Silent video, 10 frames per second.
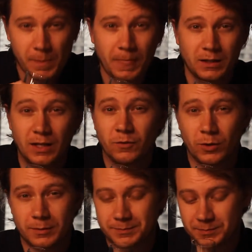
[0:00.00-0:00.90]
Definitely
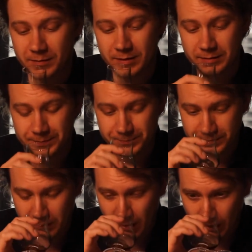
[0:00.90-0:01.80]
want to.
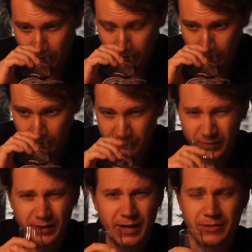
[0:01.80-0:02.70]

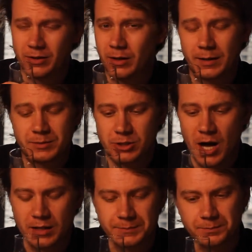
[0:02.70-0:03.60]
Very ethanol. I'm
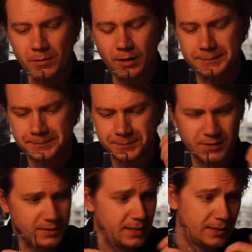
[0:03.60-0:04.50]
shocked.
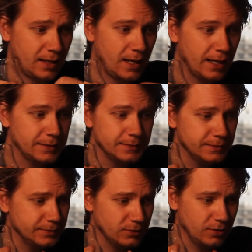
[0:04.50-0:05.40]
It's not that high.
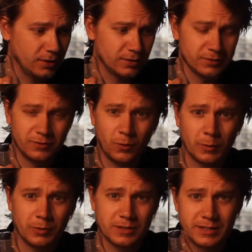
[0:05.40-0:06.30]
It's only
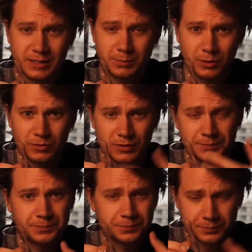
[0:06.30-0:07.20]
104.6 proof.
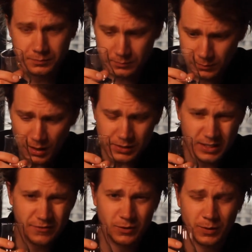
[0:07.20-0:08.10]

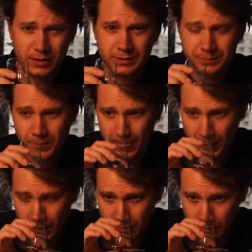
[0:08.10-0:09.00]
Definitely want to
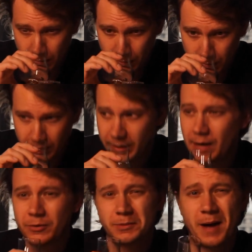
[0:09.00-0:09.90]

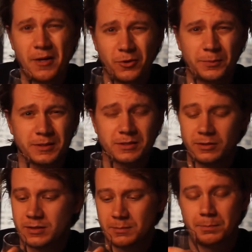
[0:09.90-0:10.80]
inhale with your mouth open so
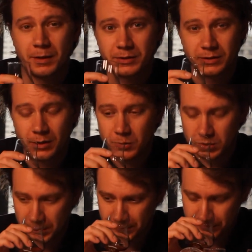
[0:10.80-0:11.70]
it doesn't burn your
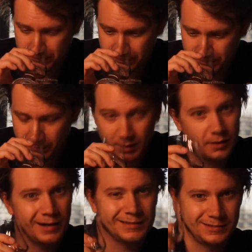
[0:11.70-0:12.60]
nose.
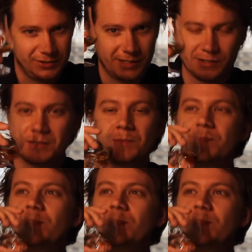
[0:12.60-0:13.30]
All right, cheers.